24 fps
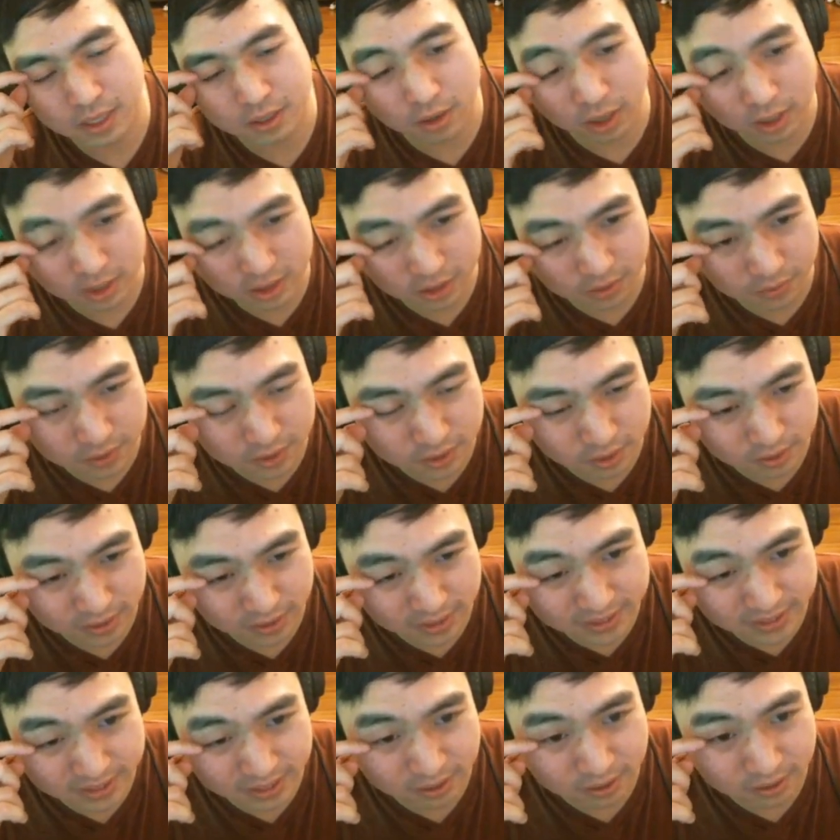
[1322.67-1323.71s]
crossovers are
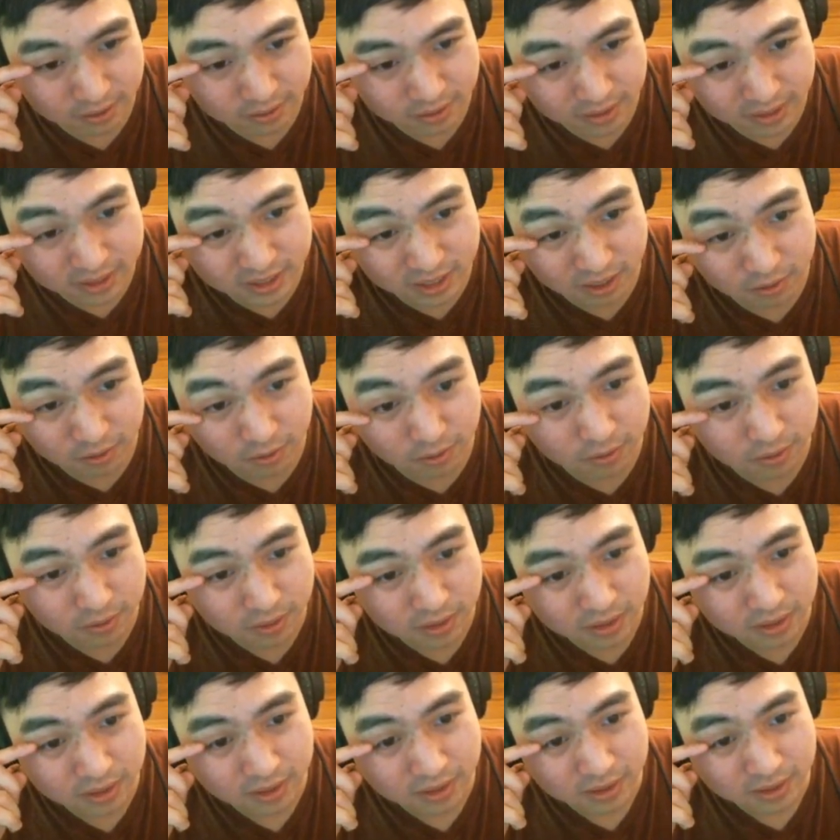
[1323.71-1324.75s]
easier in general
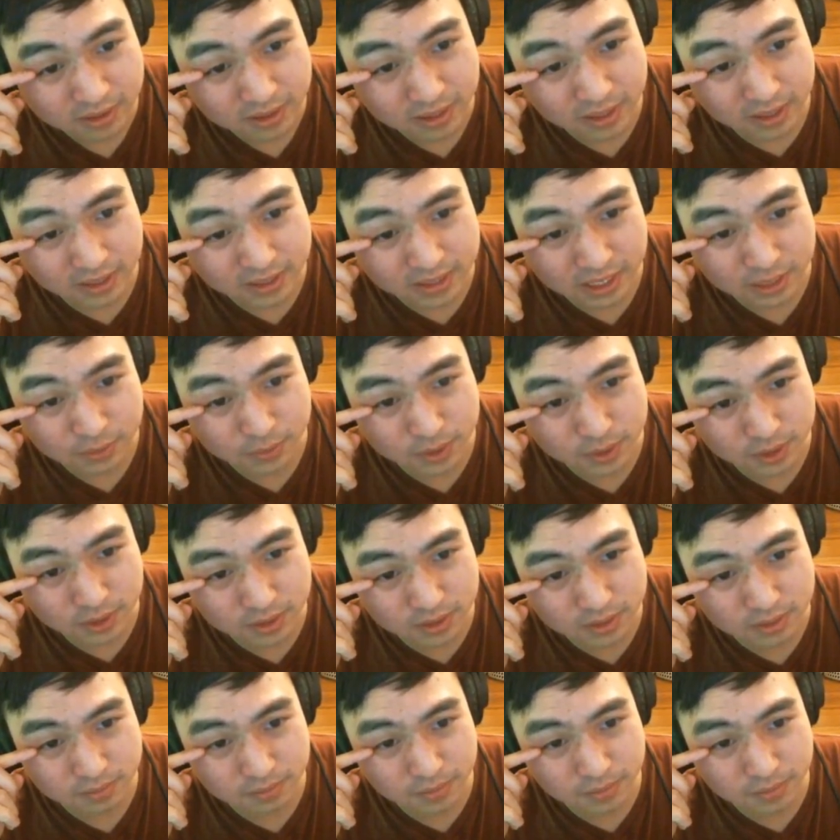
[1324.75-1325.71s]
than the side switches,